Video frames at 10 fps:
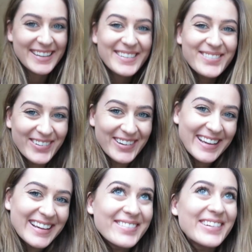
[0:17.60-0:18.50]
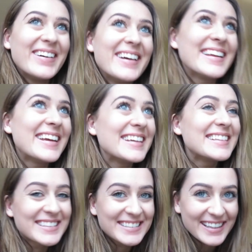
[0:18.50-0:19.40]
Good morning, everyone.
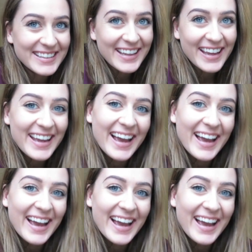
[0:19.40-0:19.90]
It's Sunday